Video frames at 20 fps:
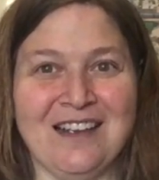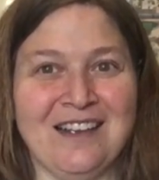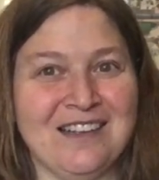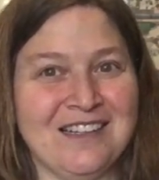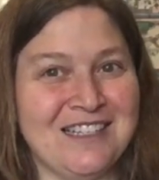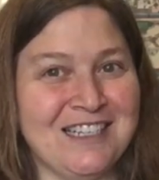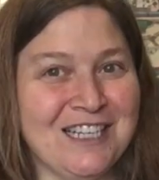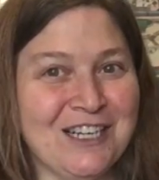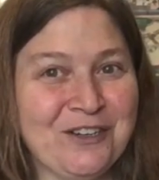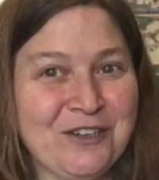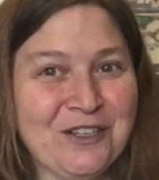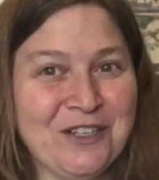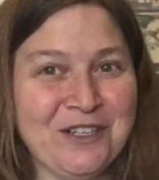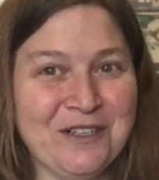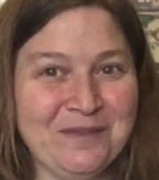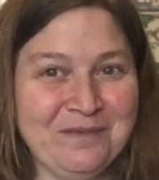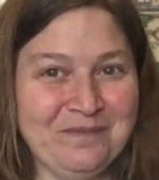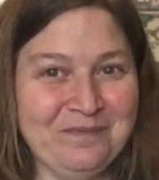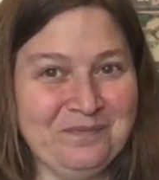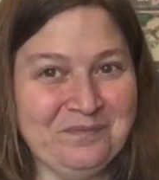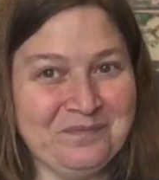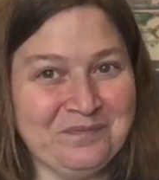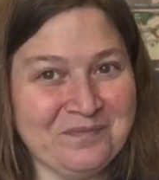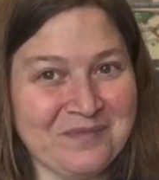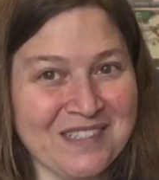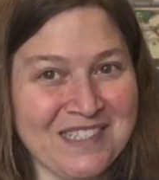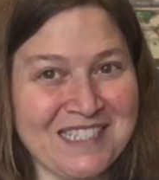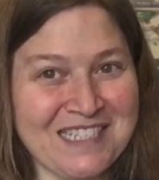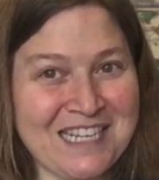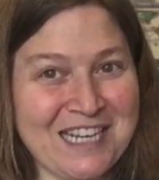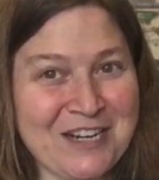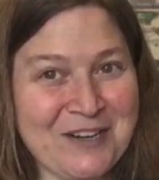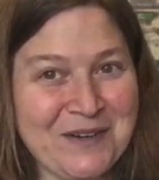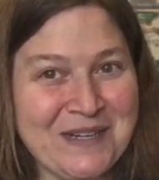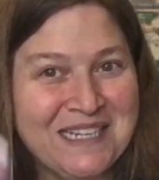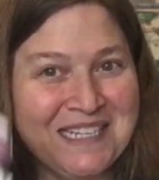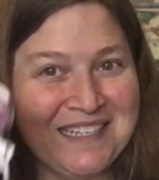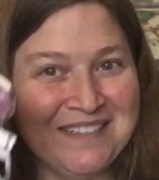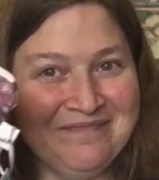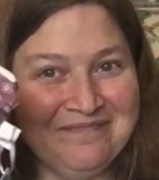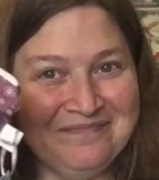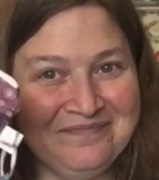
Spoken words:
Cyril, secret,